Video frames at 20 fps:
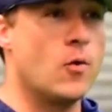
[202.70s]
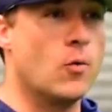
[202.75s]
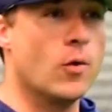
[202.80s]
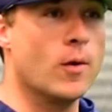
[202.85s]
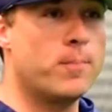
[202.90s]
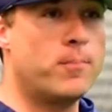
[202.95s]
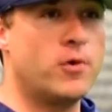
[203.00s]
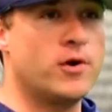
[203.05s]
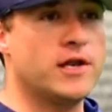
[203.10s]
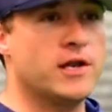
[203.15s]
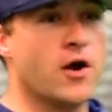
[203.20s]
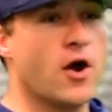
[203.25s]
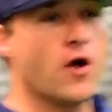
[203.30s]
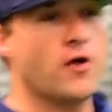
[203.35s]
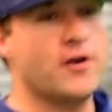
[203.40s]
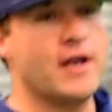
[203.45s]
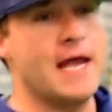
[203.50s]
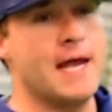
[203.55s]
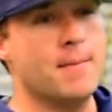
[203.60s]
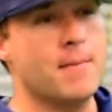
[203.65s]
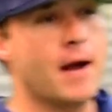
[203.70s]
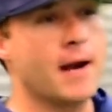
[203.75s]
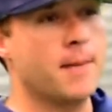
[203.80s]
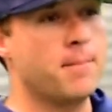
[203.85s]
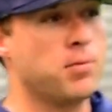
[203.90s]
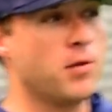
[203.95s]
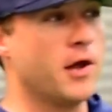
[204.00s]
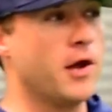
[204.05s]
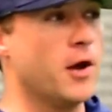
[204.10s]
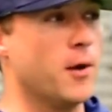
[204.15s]
we're putting our name on a
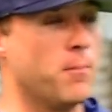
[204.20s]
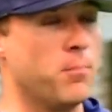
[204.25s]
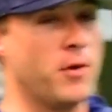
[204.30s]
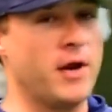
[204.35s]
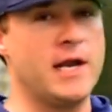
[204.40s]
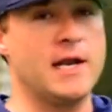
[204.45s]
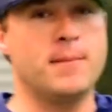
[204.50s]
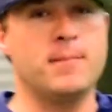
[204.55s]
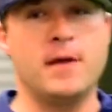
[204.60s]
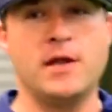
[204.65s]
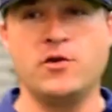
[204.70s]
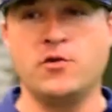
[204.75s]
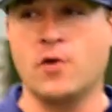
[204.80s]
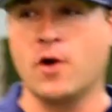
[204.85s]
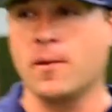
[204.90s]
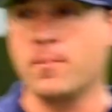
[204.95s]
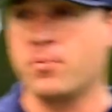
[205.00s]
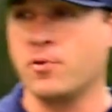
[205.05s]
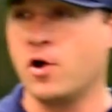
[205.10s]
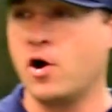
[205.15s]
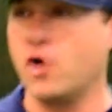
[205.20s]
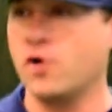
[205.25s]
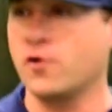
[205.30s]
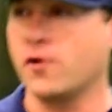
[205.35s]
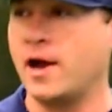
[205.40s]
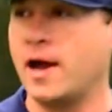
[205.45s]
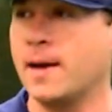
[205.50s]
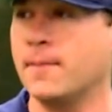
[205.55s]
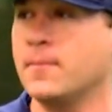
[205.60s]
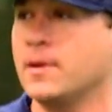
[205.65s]
player, bringing him into our
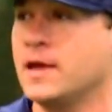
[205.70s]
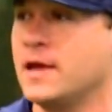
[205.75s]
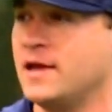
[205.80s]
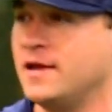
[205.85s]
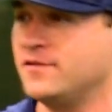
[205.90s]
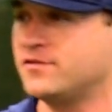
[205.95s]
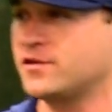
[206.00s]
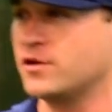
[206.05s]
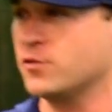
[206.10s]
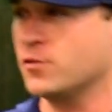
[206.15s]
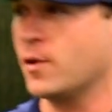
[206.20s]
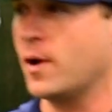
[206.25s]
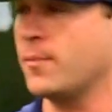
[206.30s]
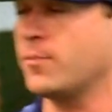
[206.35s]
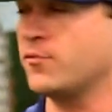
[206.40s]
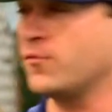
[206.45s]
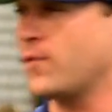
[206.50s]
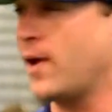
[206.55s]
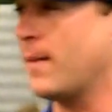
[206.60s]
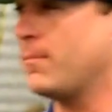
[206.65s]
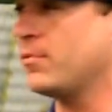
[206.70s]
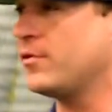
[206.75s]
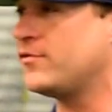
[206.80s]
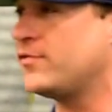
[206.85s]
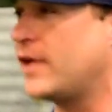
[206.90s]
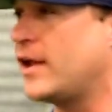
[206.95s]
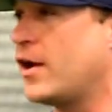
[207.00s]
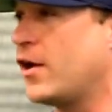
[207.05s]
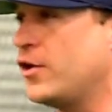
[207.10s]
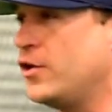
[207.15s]
program. He's going to
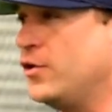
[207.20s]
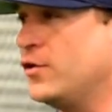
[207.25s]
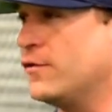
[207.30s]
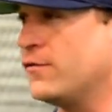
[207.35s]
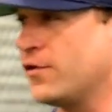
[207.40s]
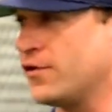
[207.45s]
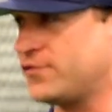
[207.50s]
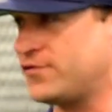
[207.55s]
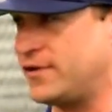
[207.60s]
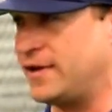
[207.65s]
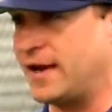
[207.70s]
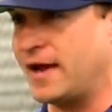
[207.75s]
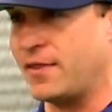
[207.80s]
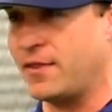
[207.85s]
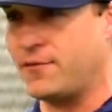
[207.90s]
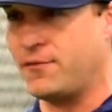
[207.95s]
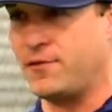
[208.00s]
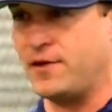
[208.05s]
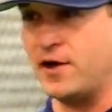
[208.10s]
represent our university on the